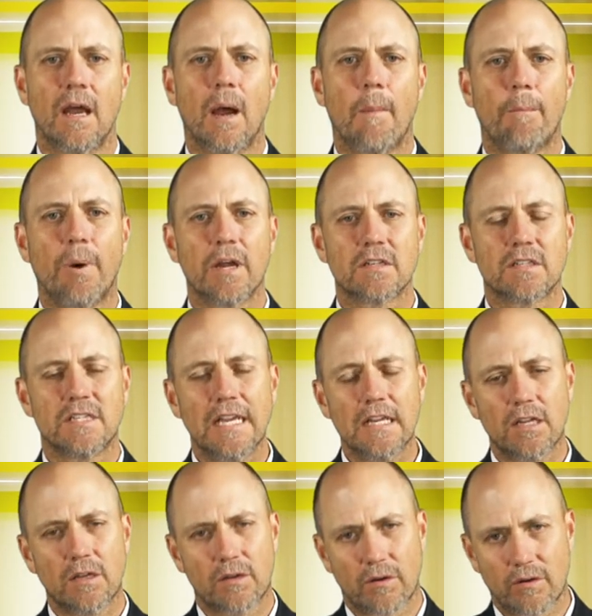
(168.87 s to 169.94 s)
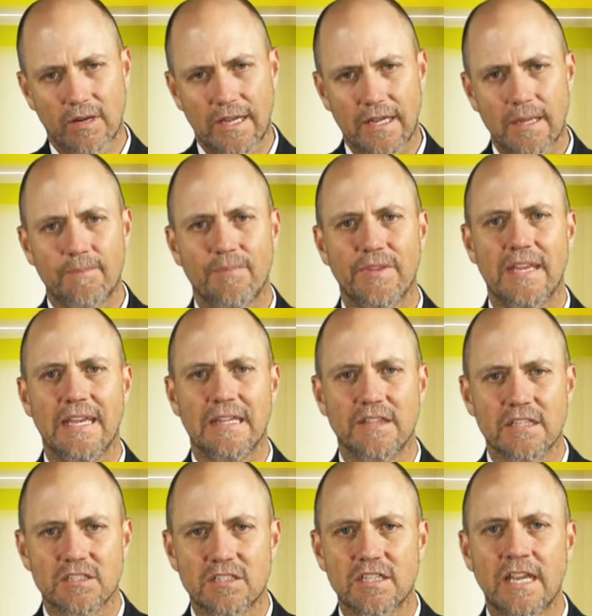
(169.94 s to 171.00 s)
particularly in the
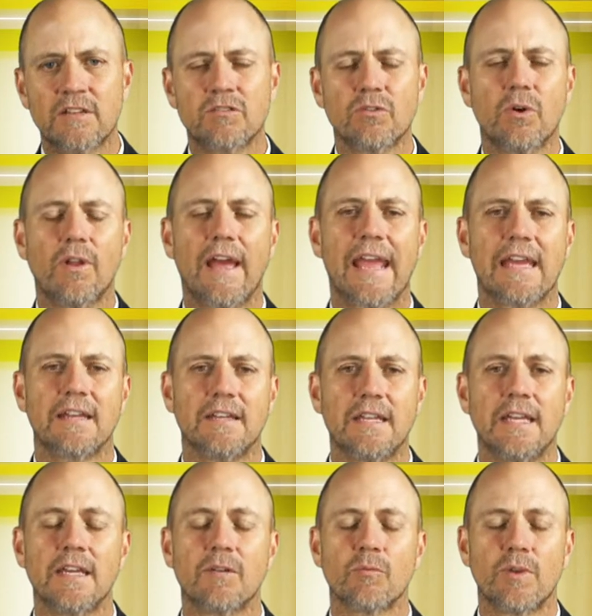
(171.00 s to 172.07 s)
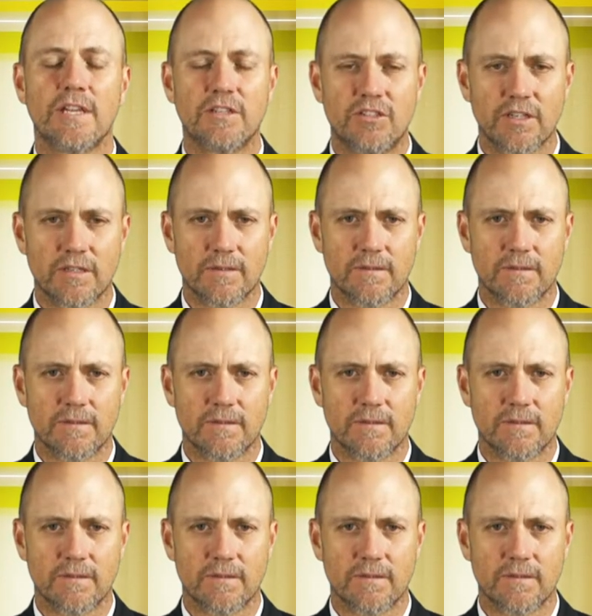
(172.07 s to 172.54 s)
central Andean region.